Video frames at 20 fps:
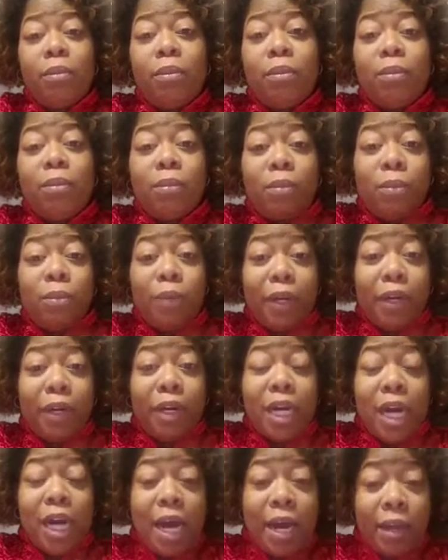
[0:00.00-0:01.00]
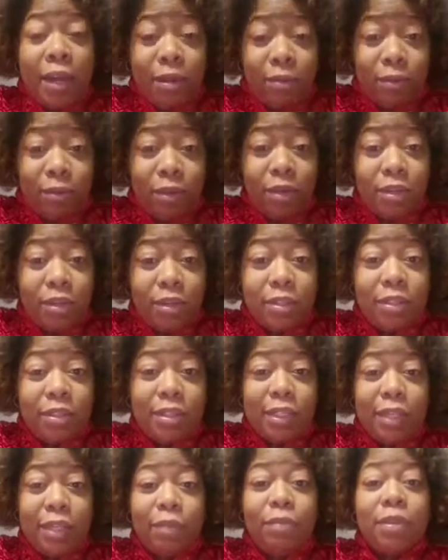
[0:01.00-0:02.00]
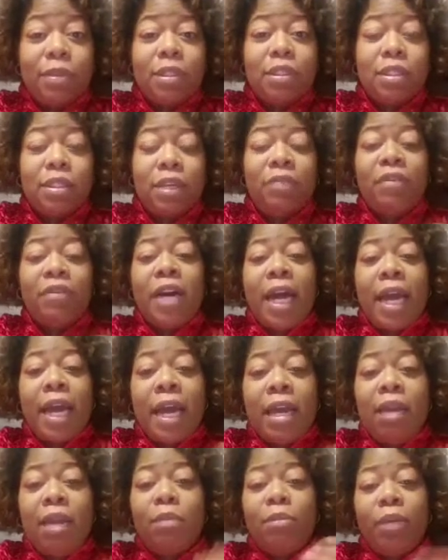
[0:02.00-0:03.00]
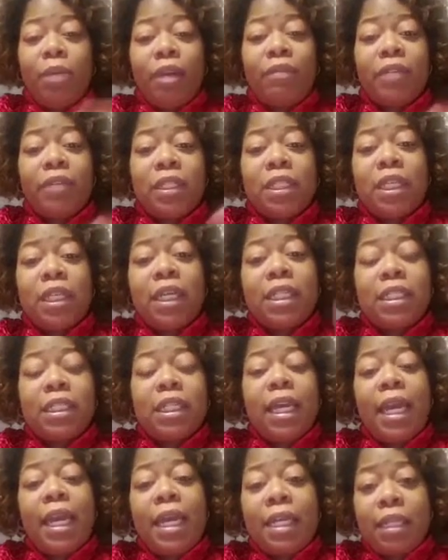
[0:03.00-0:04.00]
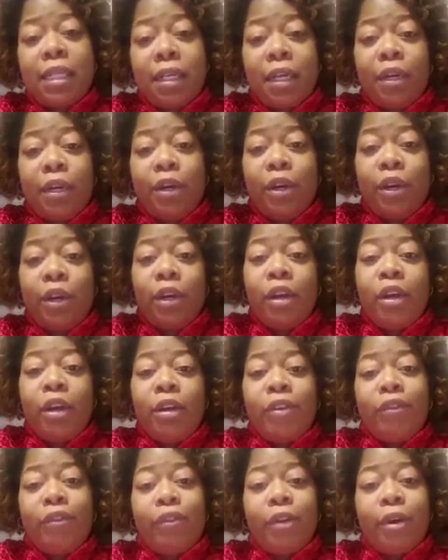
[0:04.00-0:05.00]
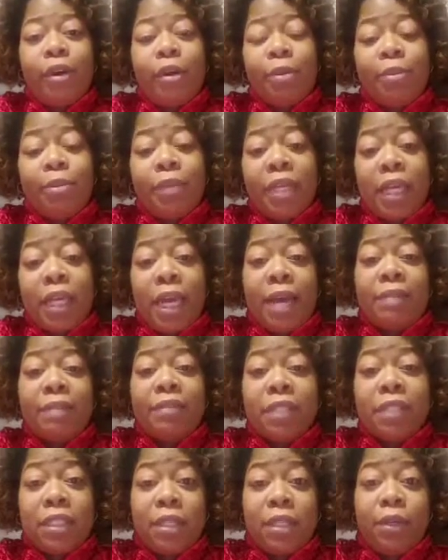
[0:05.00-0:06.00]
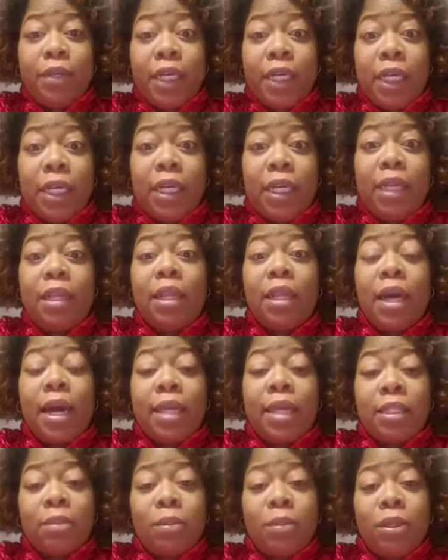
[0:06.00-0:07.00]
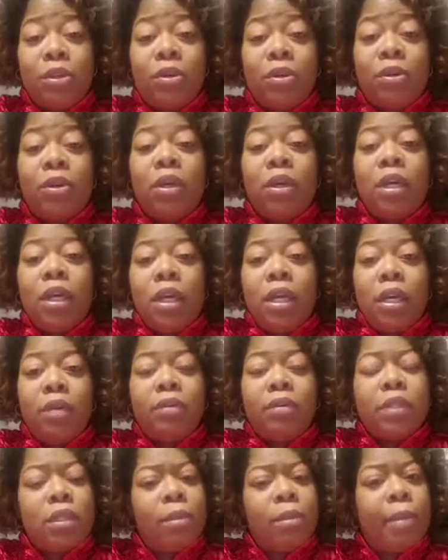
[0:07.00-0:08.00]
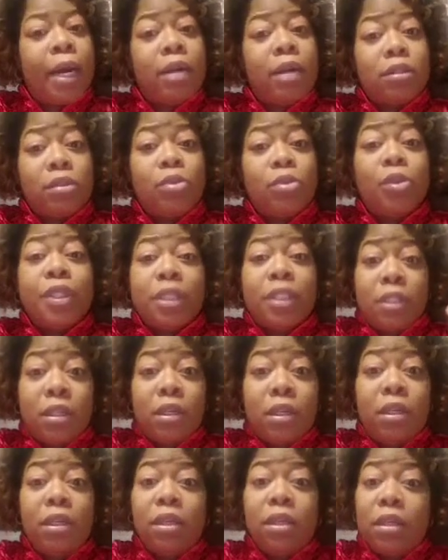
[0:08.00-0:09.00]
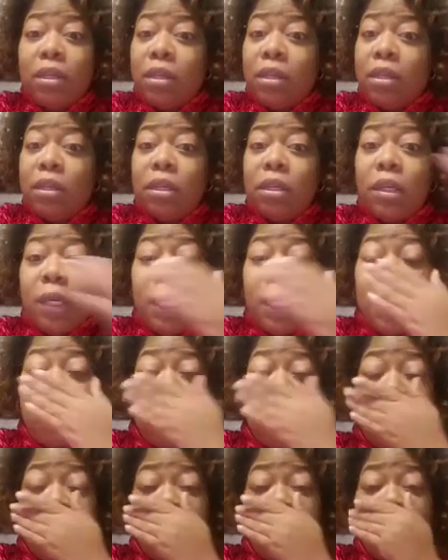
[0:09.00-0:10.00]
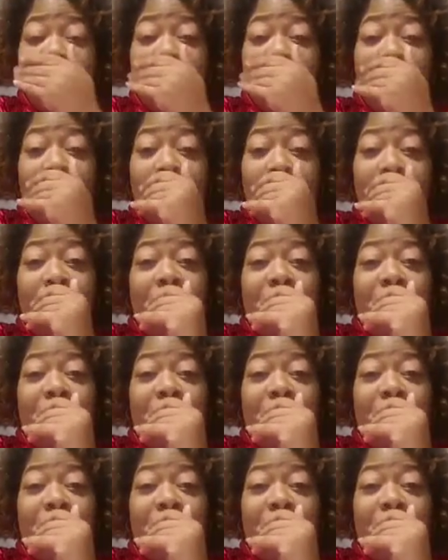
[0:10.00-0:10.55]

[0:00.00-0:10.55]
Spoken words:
where I was, it was if I ate breakfast, lunch, and dinner from the cafeteria in the hospital, it was about 20, anywhere from